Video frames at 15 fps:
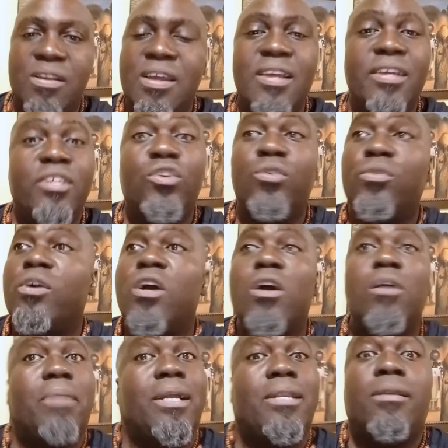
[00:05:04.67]
You,
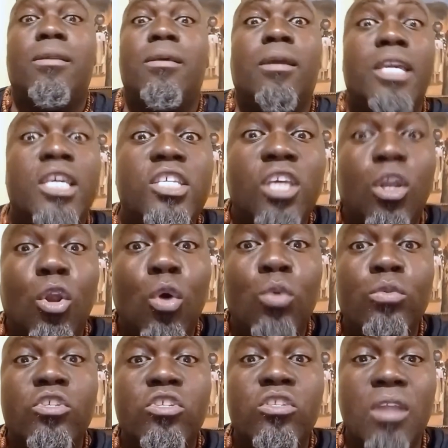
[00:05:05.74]
but he's a lone
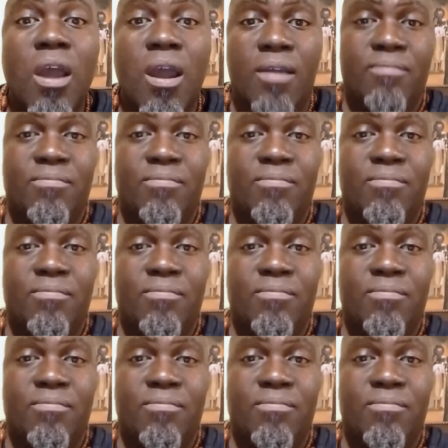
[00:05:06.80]
star.